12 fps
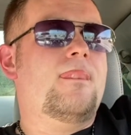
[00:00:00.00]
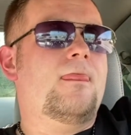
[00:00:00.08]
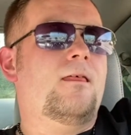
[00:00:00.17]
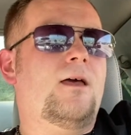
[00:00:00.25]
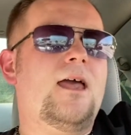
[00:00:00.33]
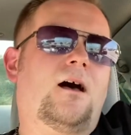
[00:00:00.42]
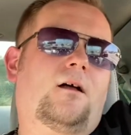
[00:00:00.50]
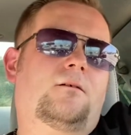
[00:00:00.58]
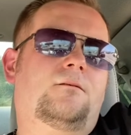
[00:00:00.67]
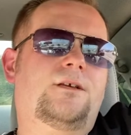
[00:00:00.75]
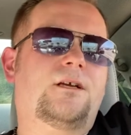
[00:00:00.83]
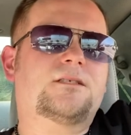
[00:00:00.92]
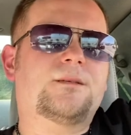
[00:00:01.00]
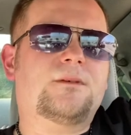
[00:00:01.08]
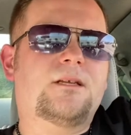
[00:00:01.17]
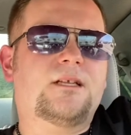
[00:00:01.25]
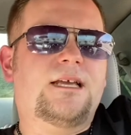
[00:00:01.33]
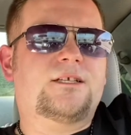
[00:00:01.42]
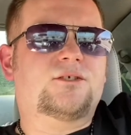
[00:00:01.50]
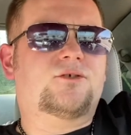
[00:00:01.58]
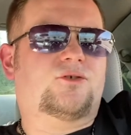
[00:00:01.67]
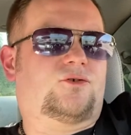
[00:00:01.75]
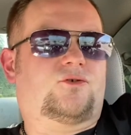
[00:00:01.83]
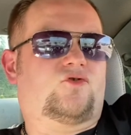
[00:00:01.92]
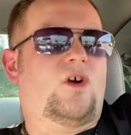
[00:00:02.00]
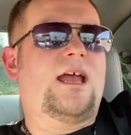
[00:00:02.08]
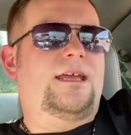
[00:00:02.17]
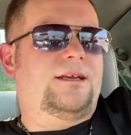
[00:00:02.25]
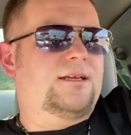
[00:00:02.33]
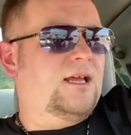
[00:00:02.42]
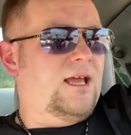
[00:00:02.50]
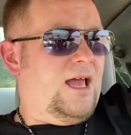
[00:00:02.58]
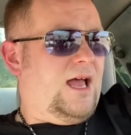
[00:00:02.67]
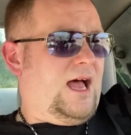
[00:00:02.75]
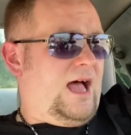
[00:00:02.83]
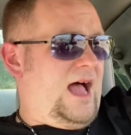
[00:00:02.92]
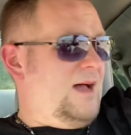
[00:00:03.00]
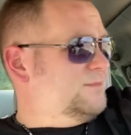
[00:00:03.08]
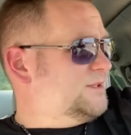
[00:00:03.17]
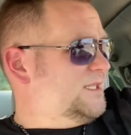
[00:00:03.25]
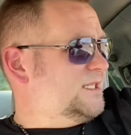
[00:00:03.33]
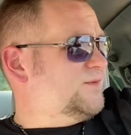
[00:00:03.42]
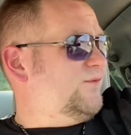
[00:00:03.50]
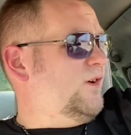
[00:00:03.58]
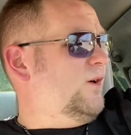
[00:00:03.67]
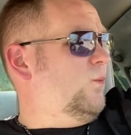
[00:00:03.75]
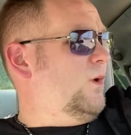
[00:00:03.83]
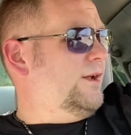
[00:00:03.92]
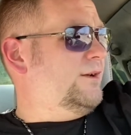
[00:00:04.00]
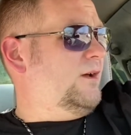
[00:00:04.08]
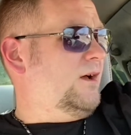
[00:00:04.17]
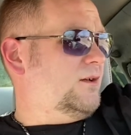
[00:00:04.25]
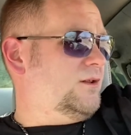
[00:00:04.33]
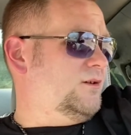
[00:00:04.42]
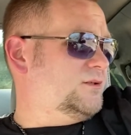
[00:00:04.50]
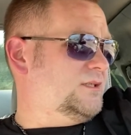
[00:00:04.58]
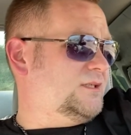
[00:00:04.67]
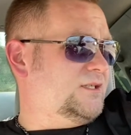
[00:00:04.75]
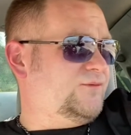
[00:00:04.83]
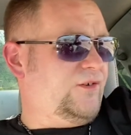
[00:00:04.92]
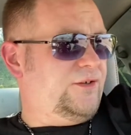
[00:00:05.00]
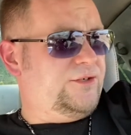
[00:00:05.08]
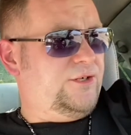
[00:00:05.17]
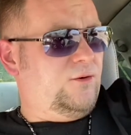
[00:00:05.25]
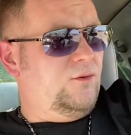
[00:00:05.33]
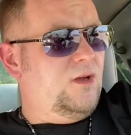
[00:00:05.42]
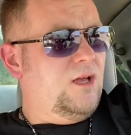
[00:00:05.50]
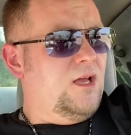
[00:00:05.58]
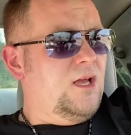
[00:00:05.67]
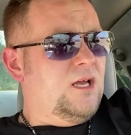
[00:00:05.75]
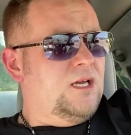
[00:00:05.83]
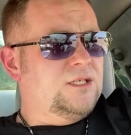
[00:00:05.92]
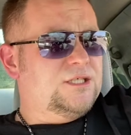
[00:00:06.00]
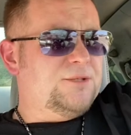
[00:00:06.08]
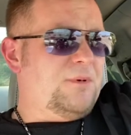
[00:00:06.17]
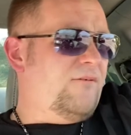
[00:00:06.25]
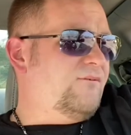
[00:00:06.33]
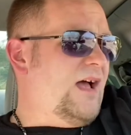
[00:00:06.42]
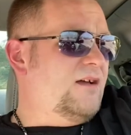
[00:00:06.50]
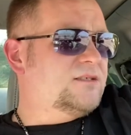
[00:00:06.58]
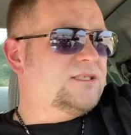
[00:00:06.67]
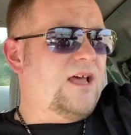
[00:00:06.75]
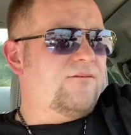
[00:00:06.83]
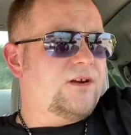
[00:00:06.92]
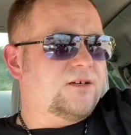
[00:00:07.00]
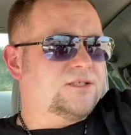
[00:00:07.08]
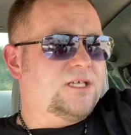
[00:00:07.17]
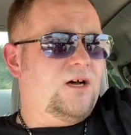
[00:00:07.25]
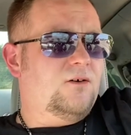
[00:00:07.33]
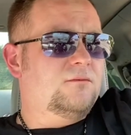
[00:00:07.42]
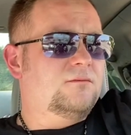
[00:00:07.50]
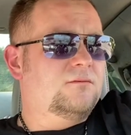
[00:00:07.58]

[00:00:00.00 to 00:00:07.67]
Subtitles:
hell, you know something? Like, try it. I'm 6'1", close to 6'2". She's about 5'7" or so.